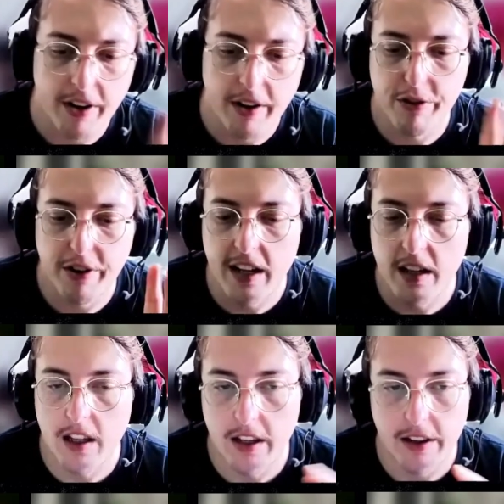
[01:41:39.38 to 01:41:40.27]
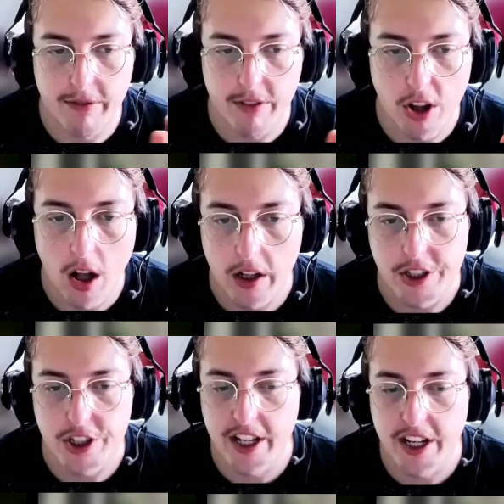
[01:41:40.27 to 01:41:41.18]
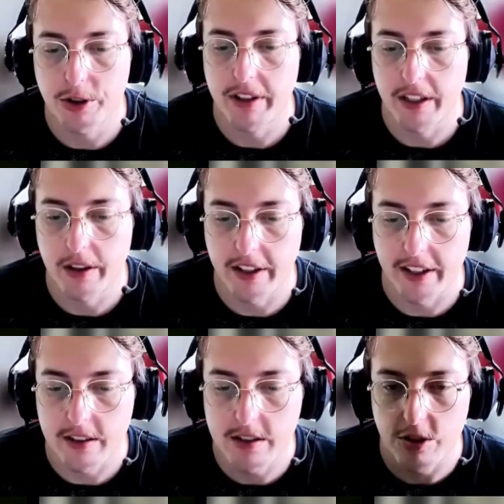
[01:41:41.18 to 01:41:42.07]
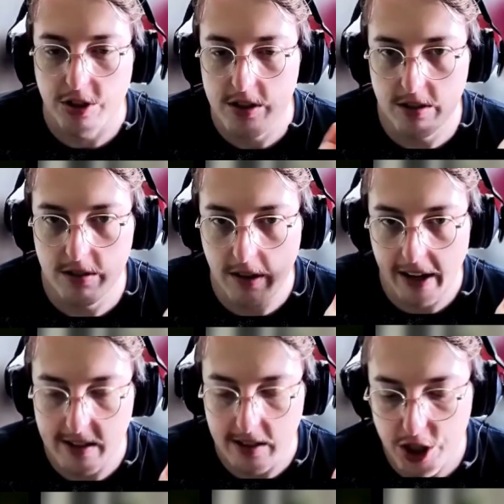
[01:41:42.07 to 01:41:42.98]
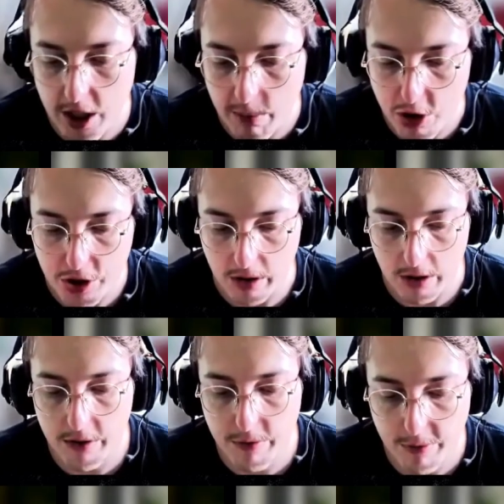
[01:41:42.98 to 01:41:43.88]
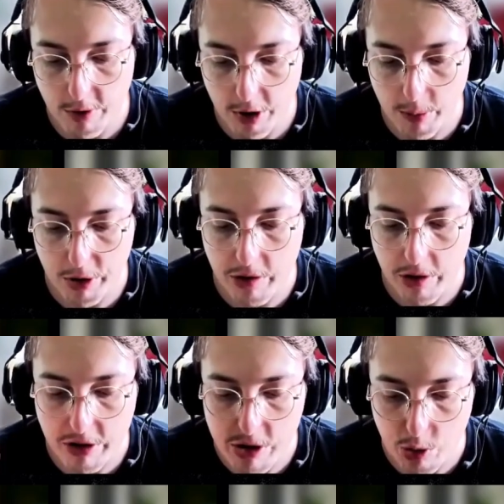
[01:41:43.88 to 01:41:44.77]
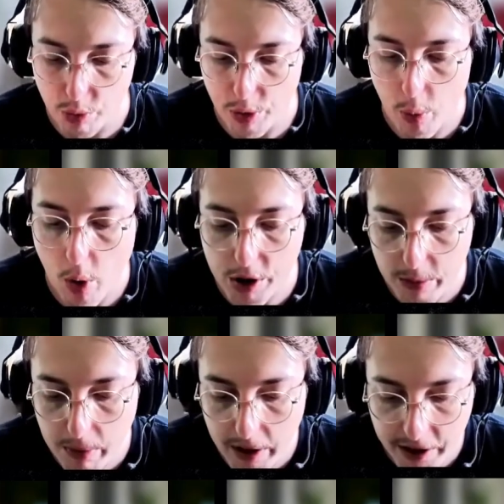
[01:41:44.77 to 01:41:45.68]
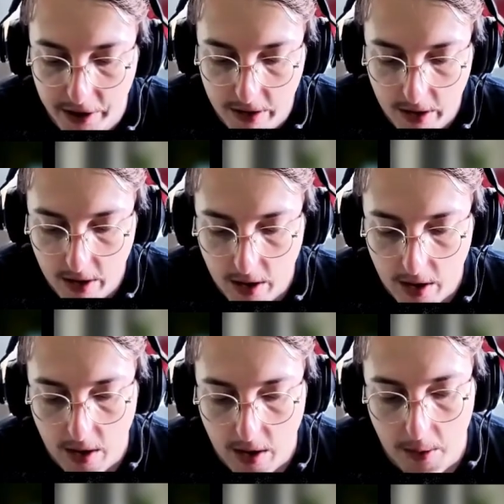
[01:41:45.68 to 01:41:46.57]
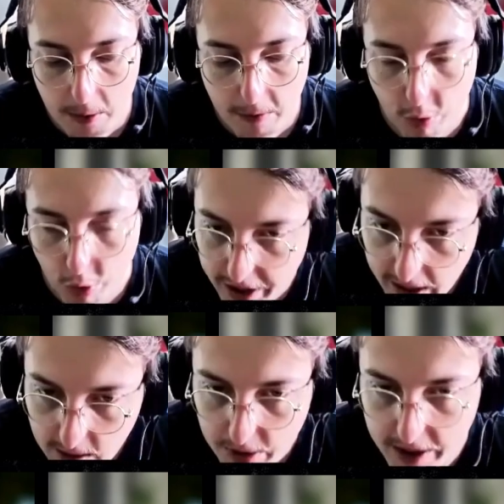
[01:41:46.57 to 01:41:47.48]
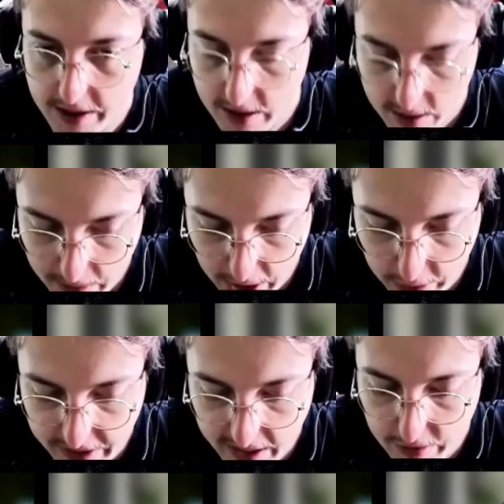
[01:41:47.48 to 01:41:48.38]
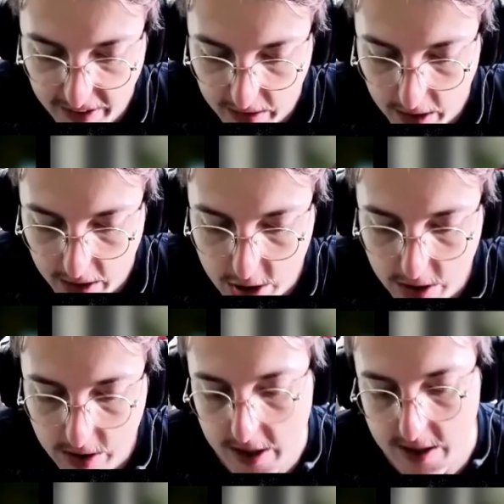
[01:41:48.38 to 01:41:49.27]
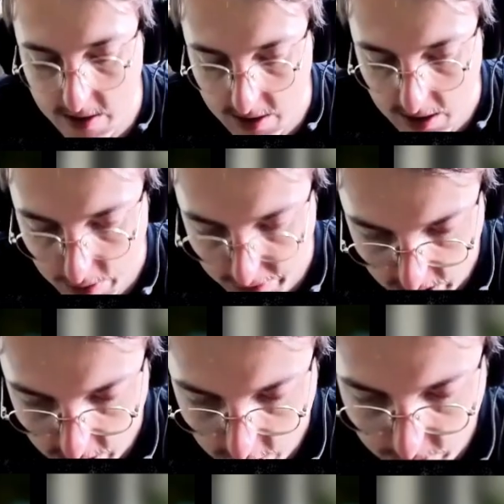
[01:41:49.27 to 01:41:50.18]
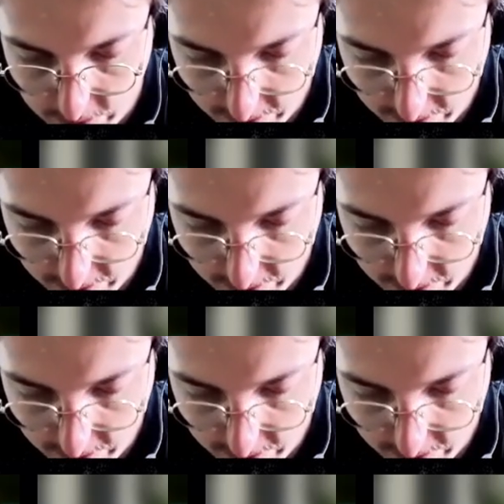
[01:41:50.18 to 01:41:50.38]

For any knowledge gathering things, you just, as a GM, you should look for opportunities to reward the player for that, because it's part of the advantage. It's an advantage.